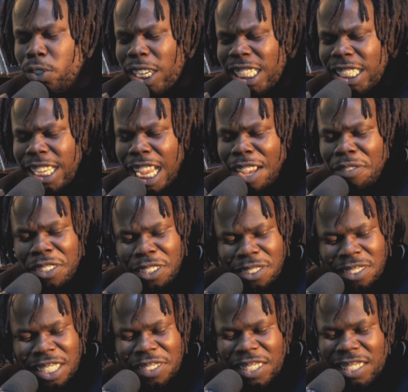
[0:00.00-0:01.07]
training camp. You'll
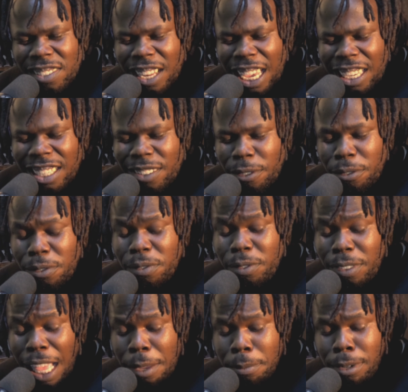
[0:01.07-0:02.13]
see what it's like
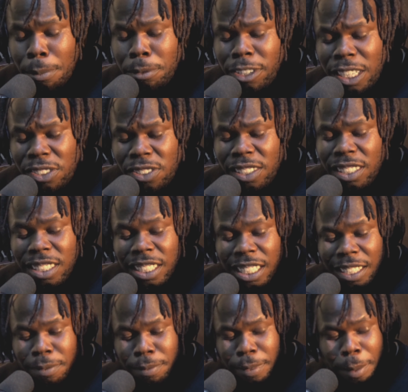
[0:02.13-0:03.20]
preparation.
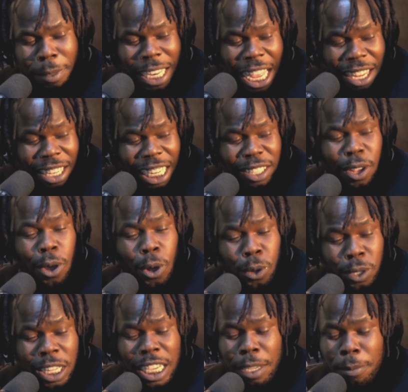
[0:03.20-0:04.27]
Maybe not like the
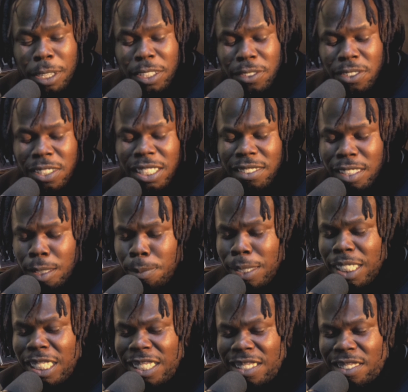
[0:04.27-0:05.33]
whole thing, but you'll see team
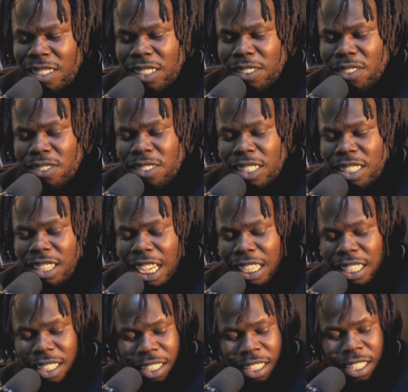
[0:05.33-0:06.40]
meetings and you'll see
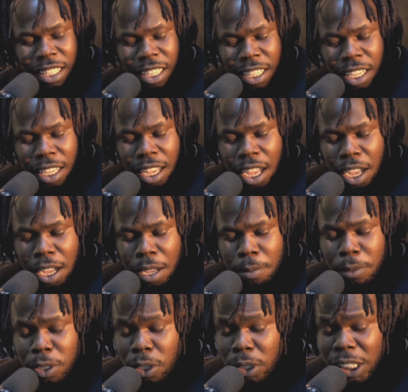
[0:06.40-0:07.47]
like, or
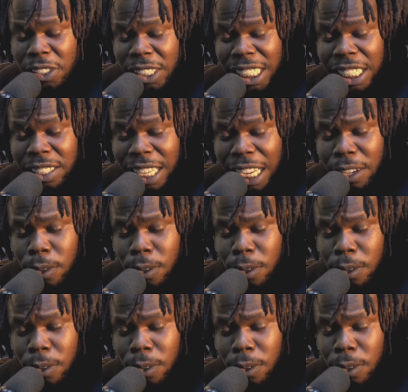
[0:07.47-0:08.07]
you'll hear like